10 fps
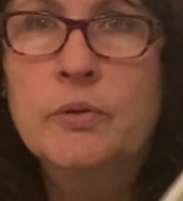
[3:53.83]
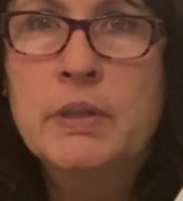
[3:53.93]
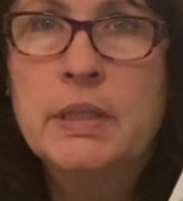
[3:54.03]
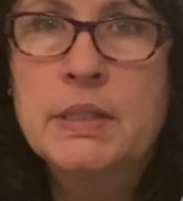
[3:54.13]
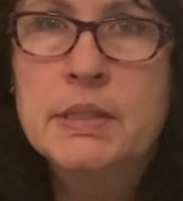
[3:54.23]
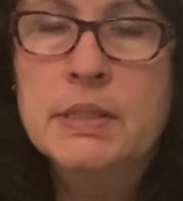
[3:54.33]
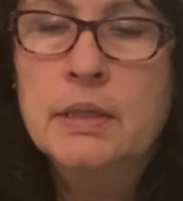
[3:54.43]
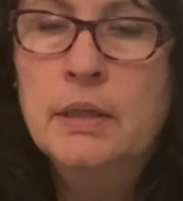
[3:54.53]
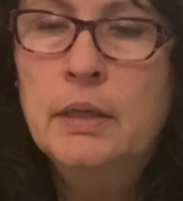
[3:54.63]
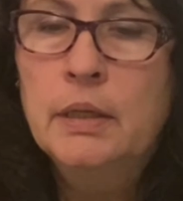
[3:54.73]
these
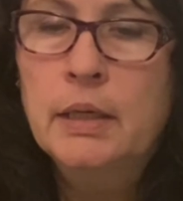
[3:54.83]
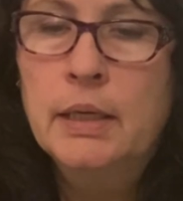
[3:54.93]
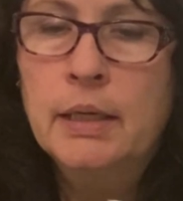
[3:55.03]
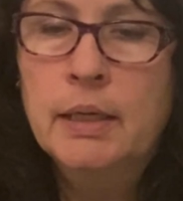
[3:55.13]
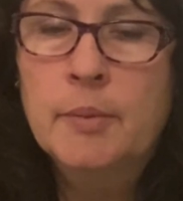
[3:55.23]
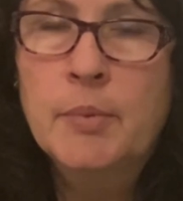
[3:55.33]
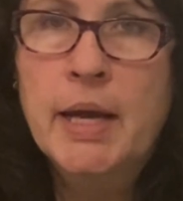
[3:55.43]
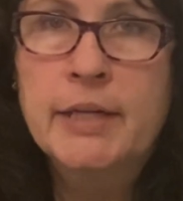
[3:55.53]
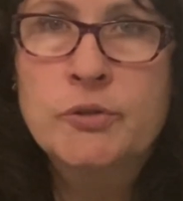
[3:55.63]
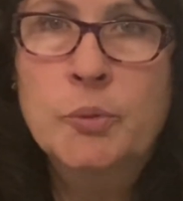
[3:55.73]

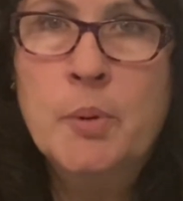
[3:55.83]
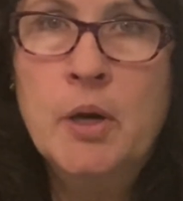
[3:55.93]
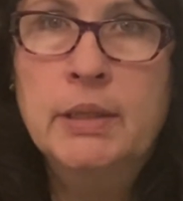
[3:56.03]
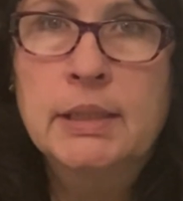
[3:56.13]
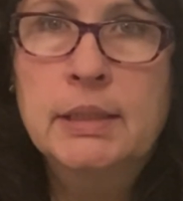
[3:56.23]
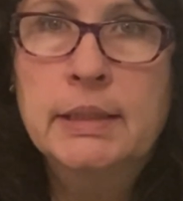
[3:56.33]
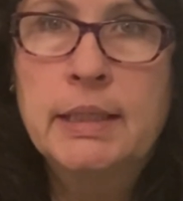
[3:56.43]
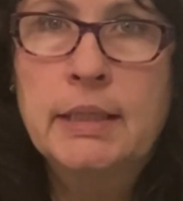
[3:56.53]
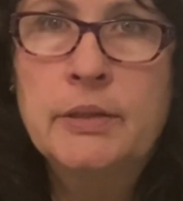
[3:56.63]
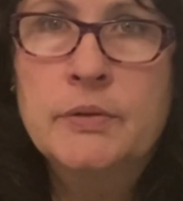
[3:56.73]

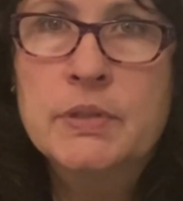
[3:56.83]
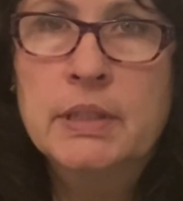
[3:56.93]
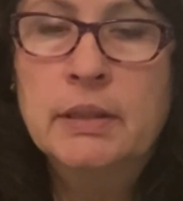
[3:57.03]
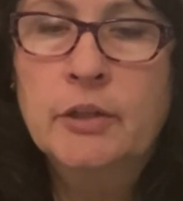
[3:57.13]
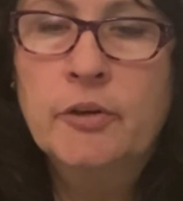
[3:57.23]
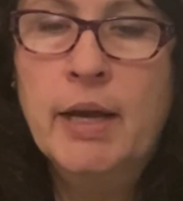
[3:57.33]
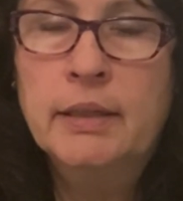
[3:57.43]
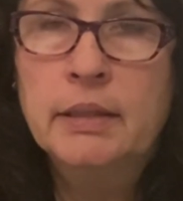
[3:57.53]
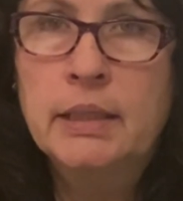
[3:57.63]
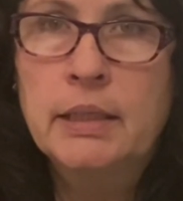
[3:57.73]
hydroponically using the
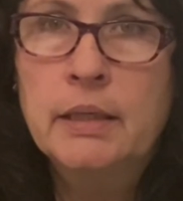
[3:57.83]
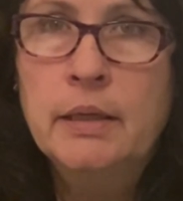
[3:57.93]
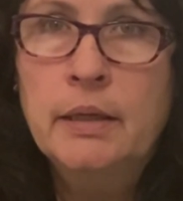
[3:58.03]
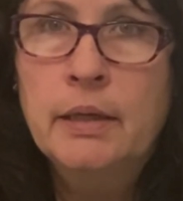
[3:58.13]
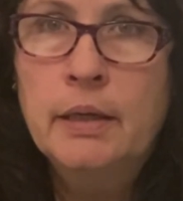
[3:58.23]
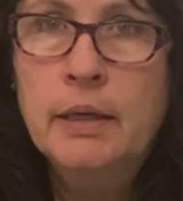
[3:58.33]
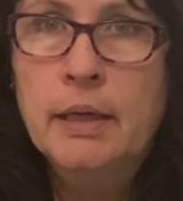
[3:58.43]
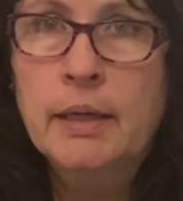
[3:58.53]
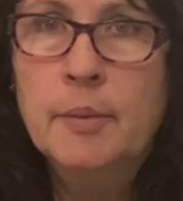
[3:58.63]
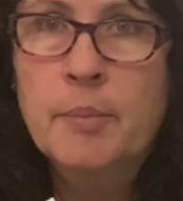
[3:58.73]
Kratky
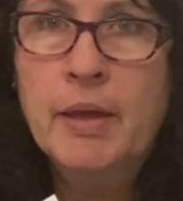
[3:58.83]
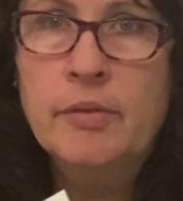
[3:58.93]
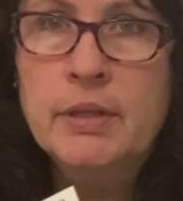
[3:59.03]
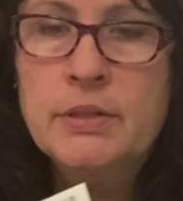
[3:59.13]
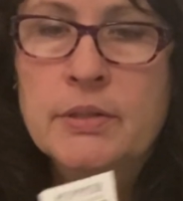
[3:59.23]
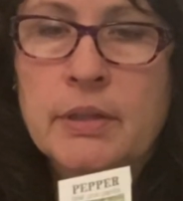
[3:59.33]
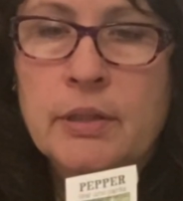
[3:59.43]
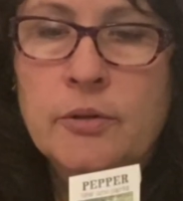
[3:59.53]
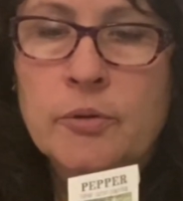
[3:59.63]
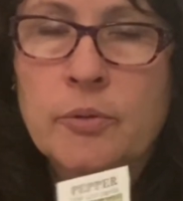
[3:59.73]
method, so they grew